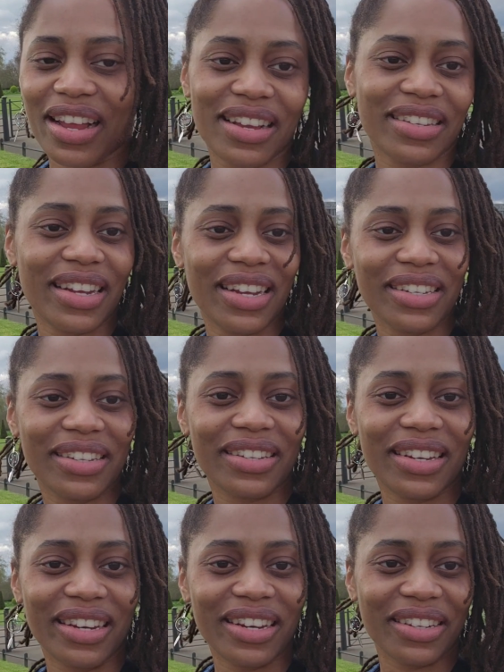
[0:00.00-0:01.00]
days
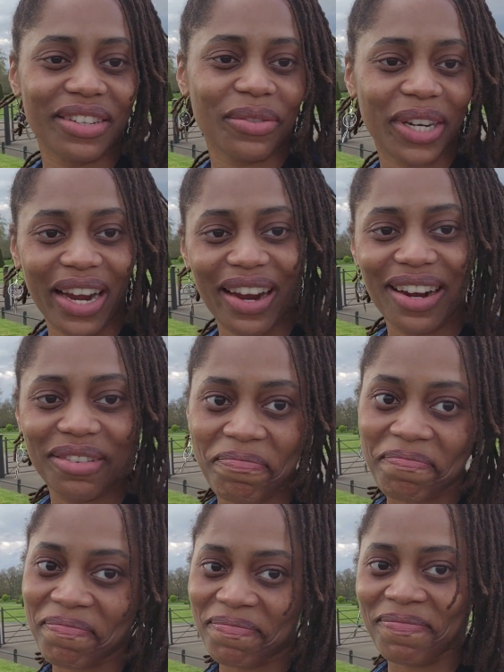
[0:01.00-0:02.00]
in England, were here.
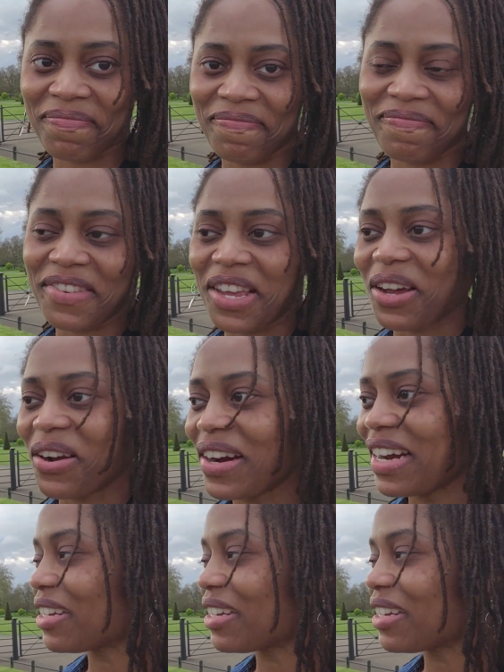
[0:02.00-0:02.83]
All right,